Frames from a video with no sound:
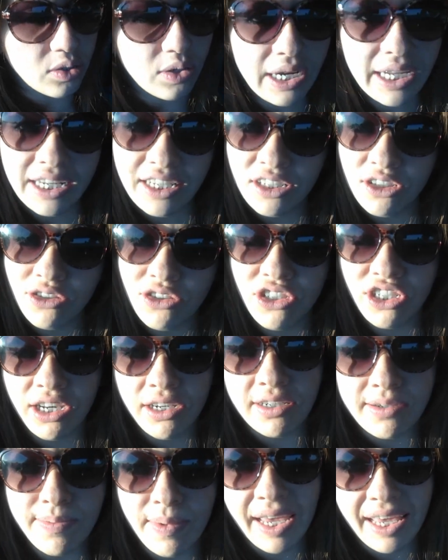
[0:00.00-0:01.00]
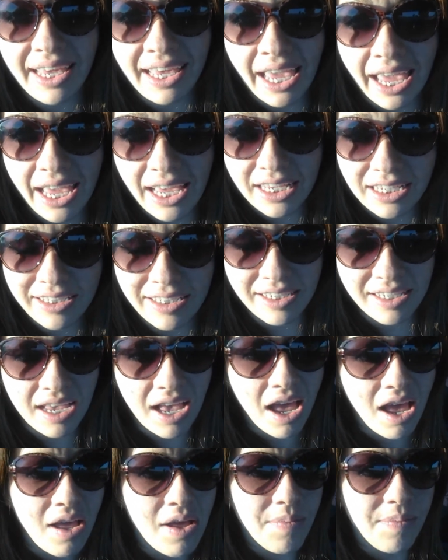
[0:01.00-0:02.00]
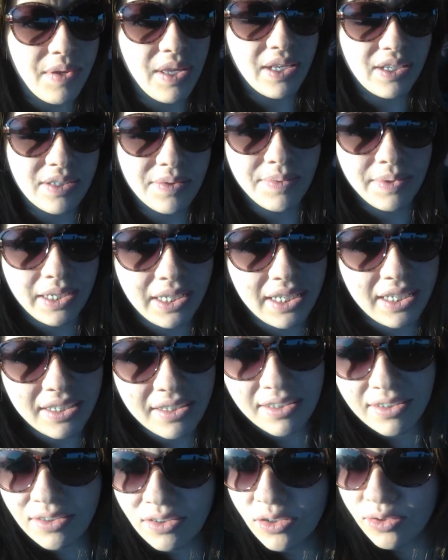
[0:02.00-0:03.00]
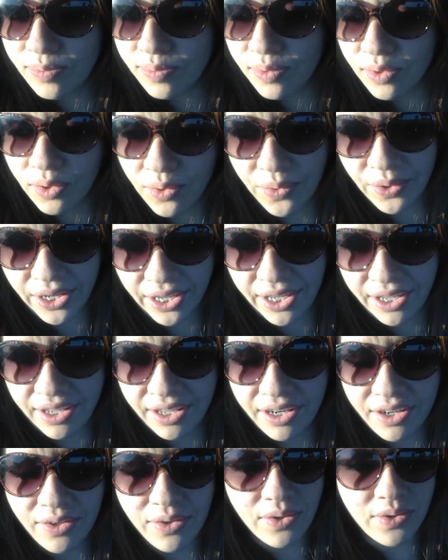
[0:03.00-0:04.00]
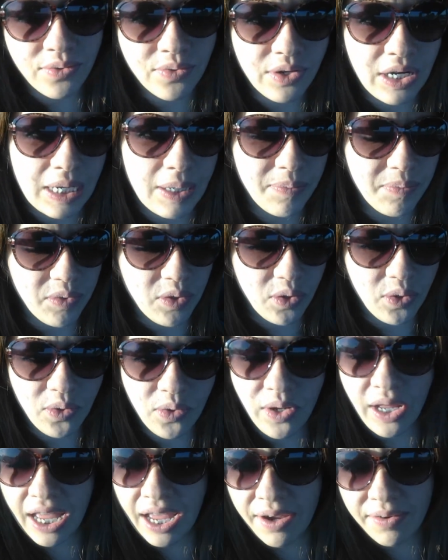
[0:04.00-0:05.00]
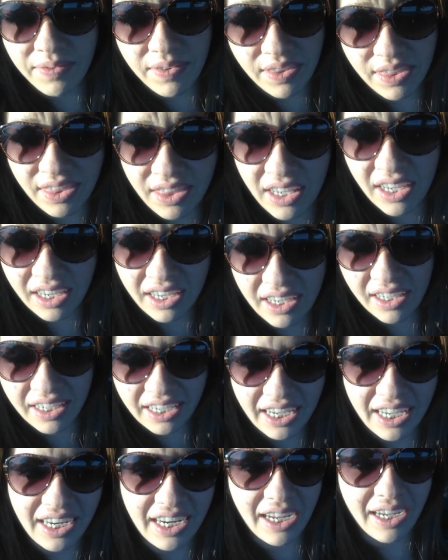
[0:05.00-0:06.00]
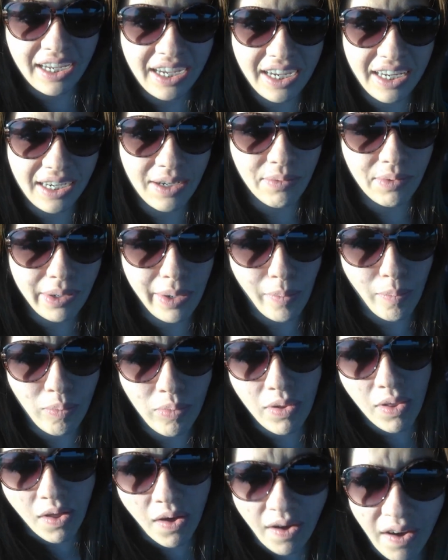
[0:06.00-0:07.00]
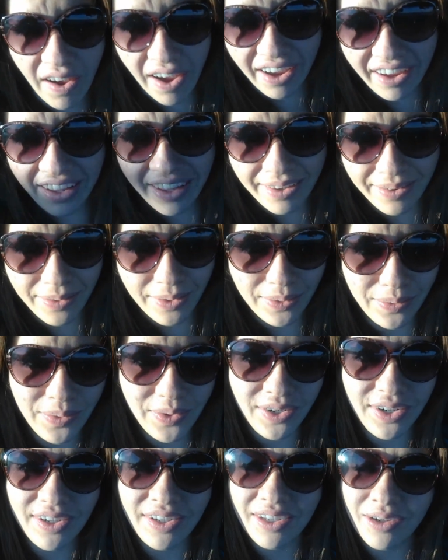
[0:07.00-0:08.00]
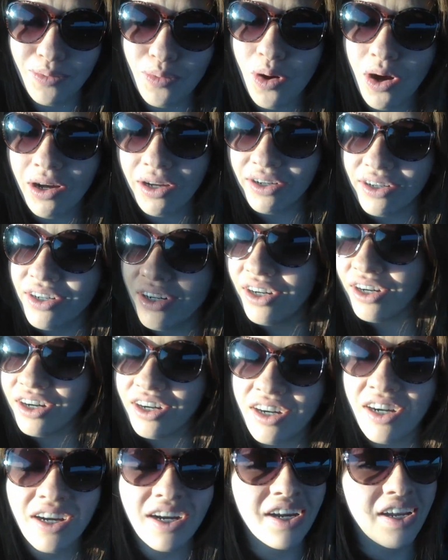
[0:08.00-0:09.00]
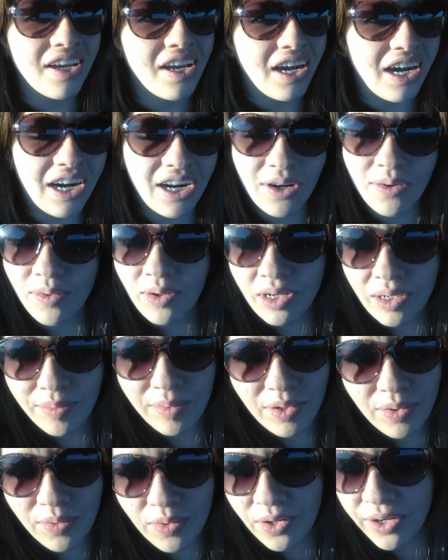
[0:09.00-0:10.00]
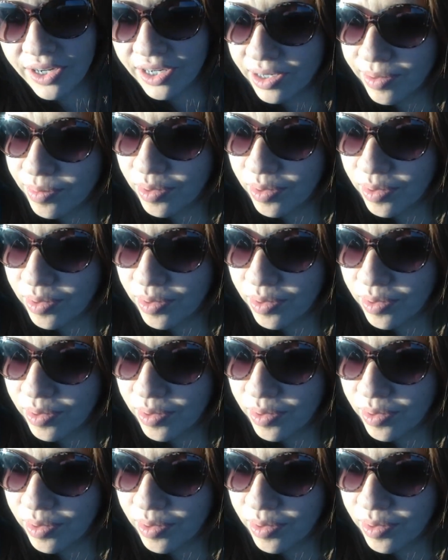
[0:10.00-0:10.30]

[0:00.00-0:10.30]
I need to change my case because my case is all broken, all ripped, all everything. And I kind of want to blog when we're in the water. I don't want to be worrying